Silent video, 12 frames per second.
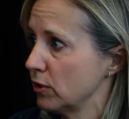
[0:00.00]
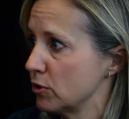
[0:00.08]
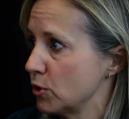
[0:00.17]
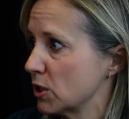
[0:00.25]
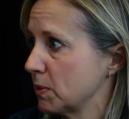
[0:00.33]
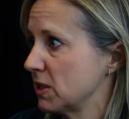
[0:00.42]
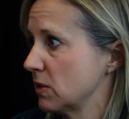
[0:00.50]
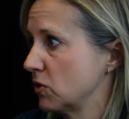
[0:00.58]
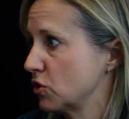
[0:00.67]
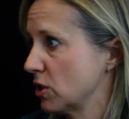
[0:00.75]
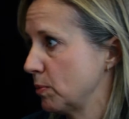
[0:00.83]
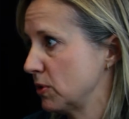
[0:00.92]
they're too expensive
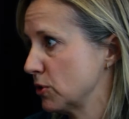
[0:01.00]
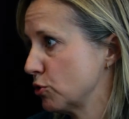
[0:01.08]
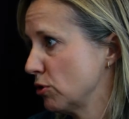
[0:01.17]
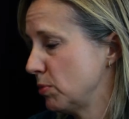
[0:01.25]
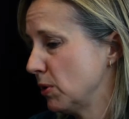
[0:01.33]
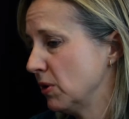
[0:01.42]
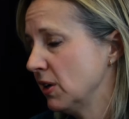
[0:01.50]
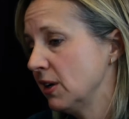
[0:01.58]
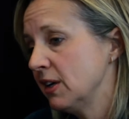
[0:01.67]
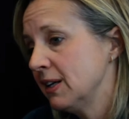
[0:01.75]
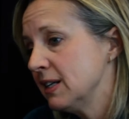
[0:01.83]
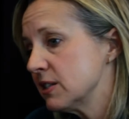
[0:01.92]
to ship and distribute.
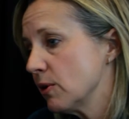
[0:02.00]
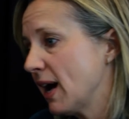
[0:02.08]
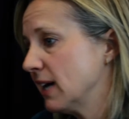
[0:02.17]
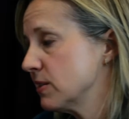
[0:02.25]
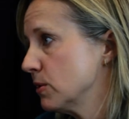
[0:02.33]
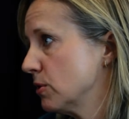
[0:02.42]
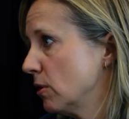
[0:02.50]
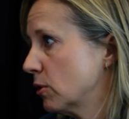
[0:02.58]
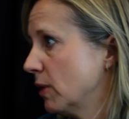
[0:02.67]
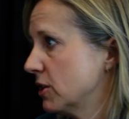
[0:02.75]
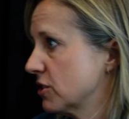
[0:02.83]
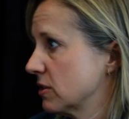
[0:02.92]
So ask those hard
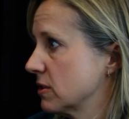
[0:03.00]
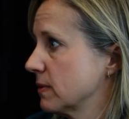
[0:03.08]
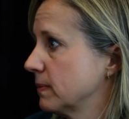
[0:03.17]
questions.